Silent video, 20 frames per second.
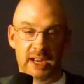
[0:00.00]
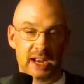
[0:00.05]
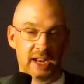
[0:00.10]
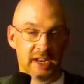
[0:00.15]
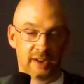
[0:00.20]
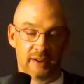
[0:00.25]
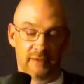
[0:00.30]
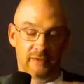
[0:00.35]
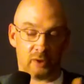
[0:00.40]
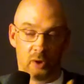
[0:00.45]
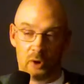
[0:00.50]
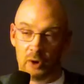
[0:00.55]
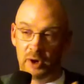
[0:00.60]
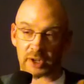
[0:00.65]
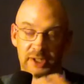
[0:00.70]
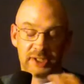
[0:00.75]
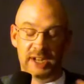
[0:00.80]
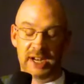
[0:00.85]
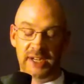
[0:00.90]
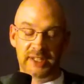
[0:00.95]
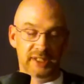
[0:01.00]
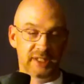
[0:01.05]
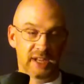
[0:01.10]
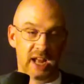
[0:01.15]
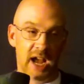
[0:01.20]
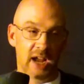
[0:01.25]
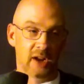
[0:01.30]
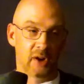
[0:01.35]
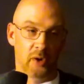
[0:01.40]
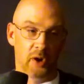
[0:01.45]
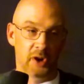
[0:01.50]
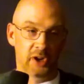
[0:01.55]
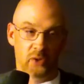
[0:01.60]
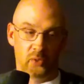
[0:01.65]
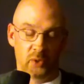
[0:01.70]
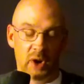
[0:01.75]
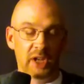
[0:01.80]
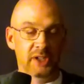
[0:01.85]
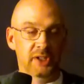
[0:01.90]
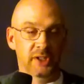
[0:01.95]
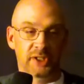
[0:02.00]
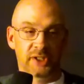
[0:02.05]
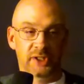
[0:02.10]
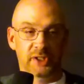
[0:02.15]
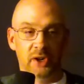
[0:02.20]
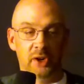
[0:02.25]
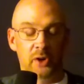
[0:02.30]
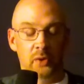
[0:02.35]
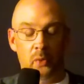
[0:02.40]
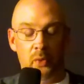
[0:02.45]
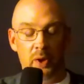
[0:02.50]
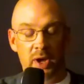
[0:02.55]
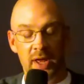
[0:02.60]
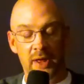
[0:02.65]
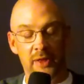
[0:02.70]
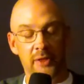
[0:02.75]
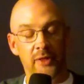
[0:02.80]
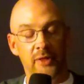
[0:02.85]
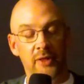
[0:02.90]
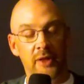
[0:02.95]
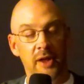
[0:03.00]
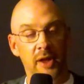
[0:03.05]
and of course that's not going to register with